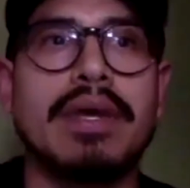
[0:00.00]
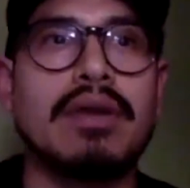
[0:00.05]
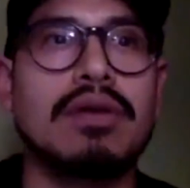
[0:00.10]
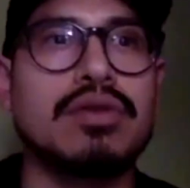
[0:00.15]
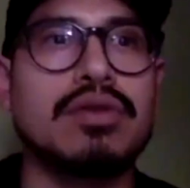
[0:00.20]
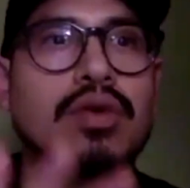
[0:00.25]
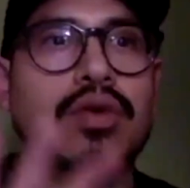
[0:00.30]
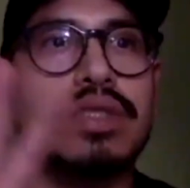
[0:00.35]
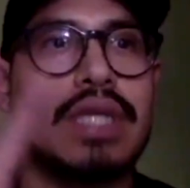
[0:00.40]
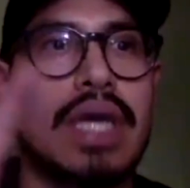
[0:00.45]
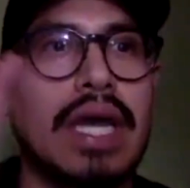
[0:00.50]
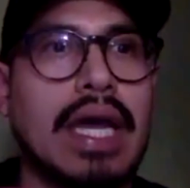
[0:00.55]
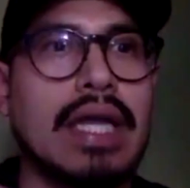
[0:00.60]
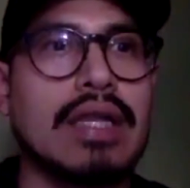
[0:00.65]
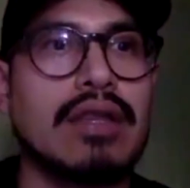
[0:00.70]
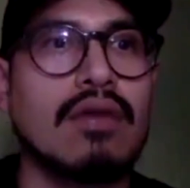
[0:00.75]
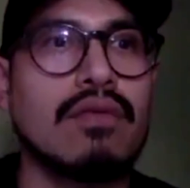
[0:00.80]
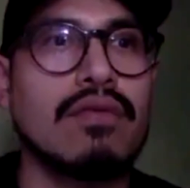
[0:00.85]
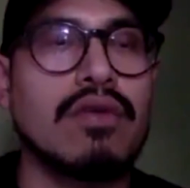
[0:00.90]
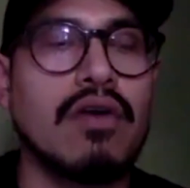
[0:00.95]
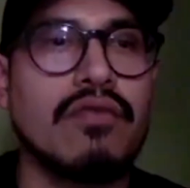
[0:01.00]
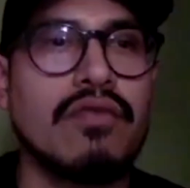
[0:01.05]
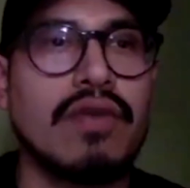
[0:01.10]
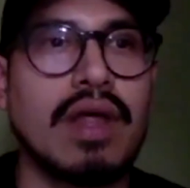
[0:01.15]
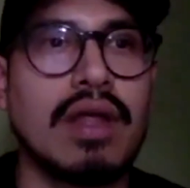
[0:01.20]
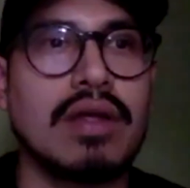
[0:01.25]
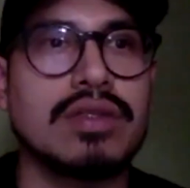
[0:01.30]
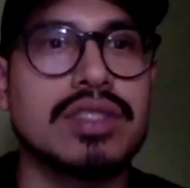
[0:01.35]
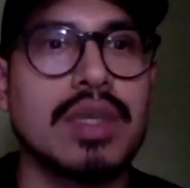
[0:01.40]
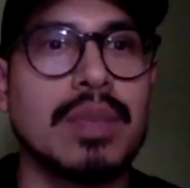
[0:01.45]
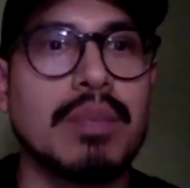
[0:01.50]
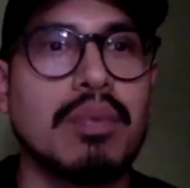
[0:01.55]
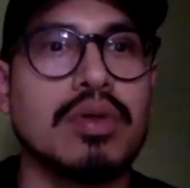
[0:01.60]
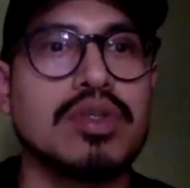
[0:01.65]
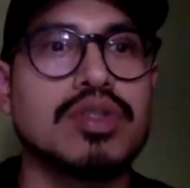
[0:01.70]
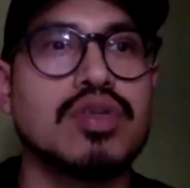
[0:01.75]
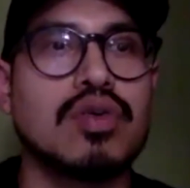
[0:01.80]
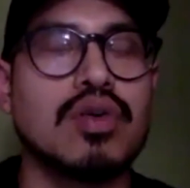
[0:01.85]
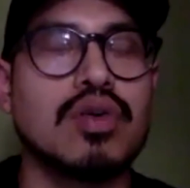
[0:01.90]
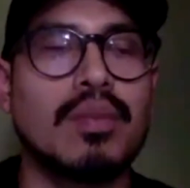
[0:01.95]
towards the end of your fellowship, once
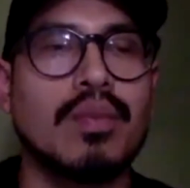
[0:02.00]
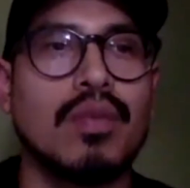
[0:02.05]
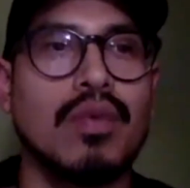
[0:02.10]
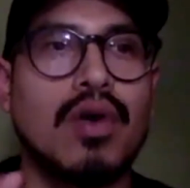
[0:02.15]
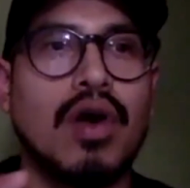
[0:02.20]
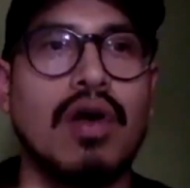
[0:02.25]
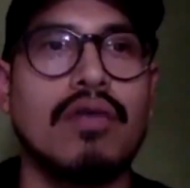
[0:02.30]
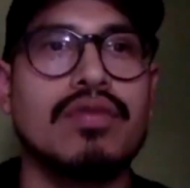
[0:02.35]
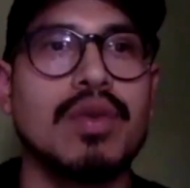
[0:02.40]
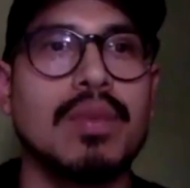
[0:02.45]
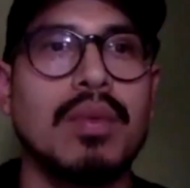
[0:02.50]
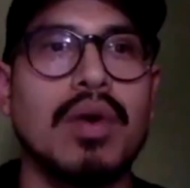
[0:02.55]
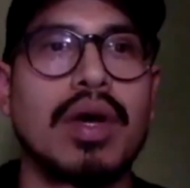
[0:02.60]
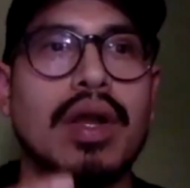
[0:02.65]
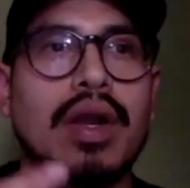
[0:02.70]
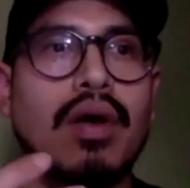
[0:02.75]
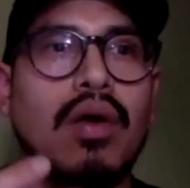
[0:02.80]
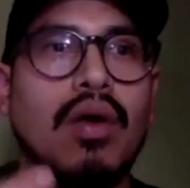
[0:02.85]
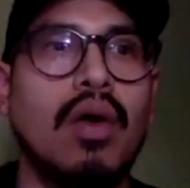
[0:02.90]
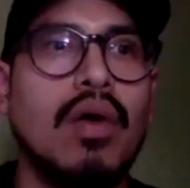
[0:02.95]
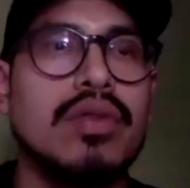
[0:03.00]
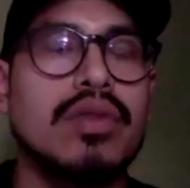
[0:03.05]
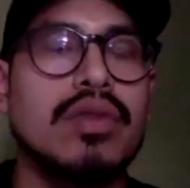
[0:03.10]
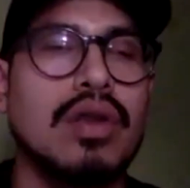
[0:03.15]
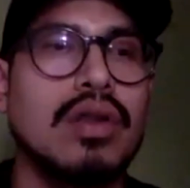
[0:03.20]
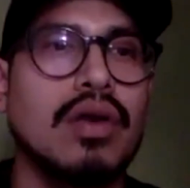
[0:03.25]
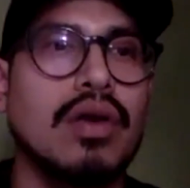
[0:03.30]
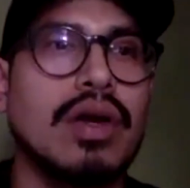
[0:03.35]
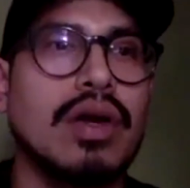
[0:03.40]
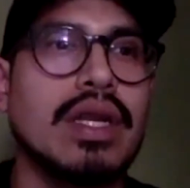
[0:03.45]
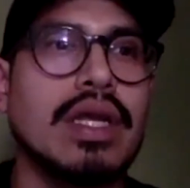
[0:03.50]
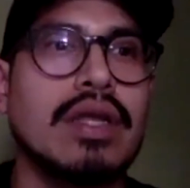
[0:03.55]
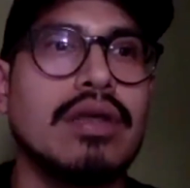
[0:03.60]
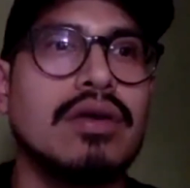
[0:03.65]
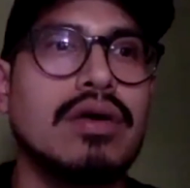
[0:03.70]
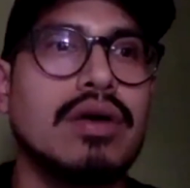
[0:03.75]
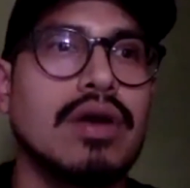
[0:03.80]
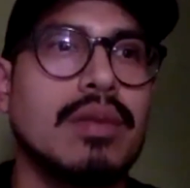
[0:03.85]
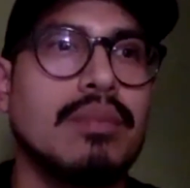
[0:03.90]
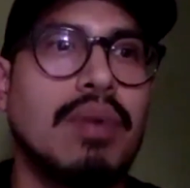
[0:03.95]
you're comfortable and all the learning you
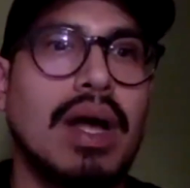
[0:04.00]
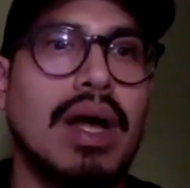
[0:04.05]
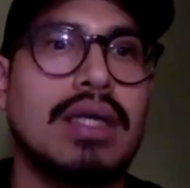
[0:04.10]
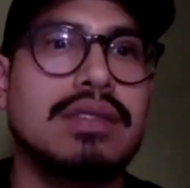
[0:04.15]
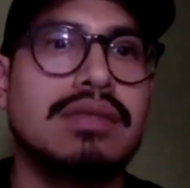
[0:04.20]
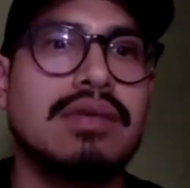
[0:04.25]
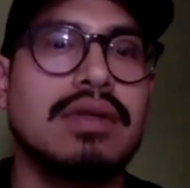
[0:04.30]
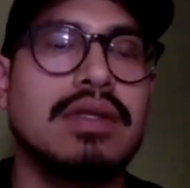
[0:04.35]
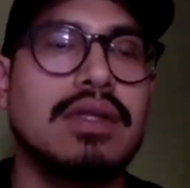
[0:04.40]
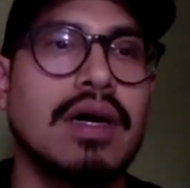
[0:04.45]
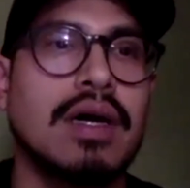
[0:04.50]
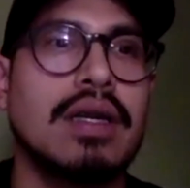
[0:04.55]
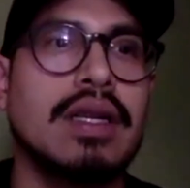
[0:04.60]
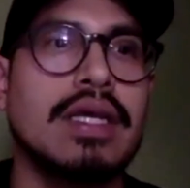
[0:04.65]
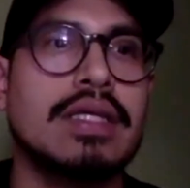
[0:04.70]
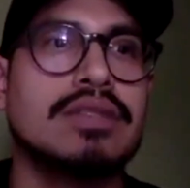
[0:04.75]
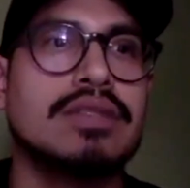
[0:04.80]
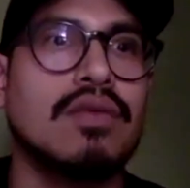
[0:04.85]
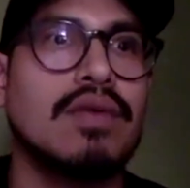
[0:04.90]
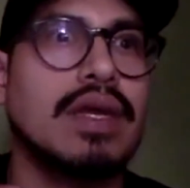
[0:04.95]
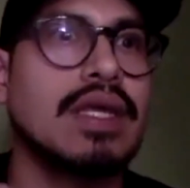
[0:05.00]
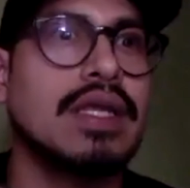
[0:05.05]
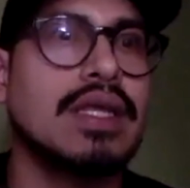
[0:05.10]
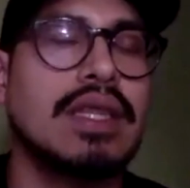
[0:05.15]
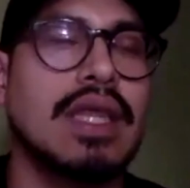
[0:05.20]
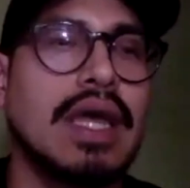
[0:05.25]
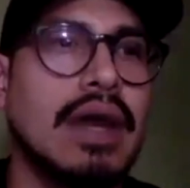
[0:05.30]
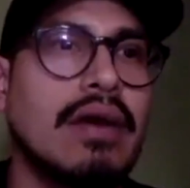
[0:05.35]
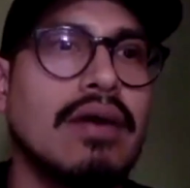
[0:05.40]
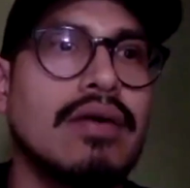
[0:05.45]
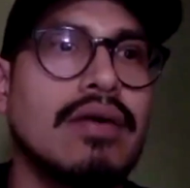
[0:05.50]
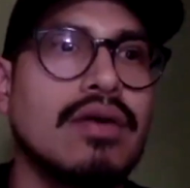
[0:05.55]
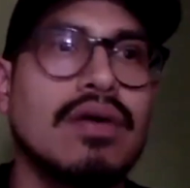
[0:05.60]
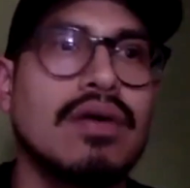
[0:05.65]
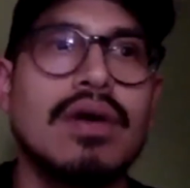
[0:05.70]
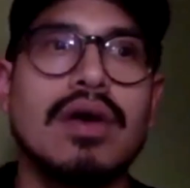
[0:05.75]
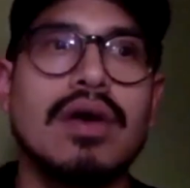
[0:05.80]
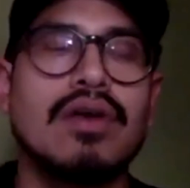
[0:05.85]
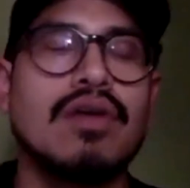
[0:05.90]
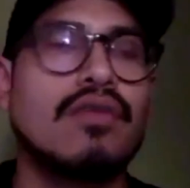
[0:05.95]
could have possibly done, it's already there.
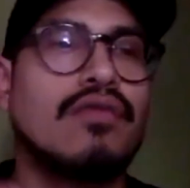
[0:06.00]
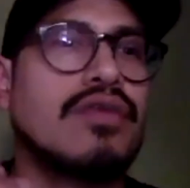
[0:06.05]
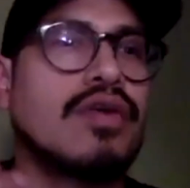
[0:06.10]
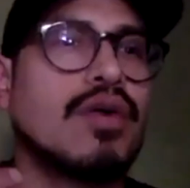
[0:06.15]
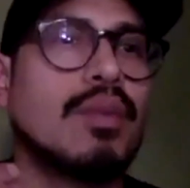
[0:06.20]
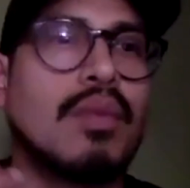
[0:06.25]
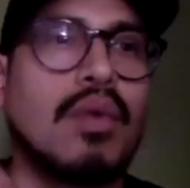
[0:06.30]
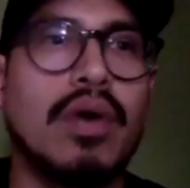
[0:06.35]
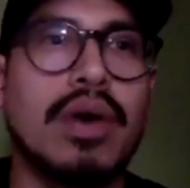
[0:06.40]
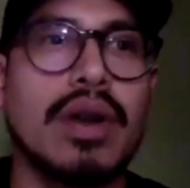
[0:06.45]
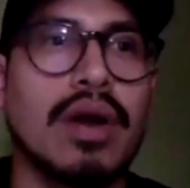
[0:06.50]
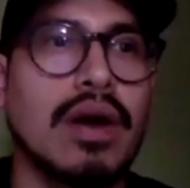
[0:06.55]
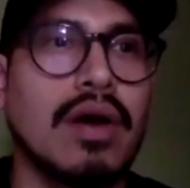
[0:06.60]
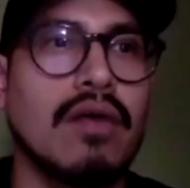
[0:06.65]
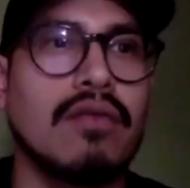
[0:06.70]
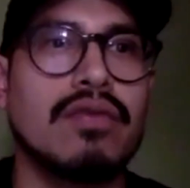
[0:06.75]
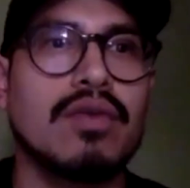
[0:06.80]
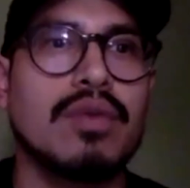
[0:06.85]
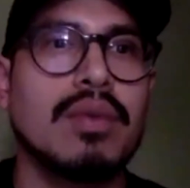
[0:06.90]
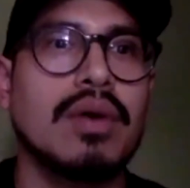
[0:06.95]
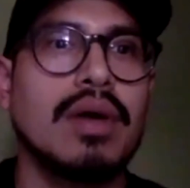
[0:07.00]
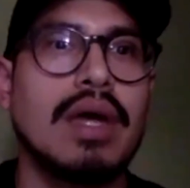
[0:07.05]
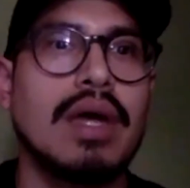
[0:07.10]
You feel more than comfortable.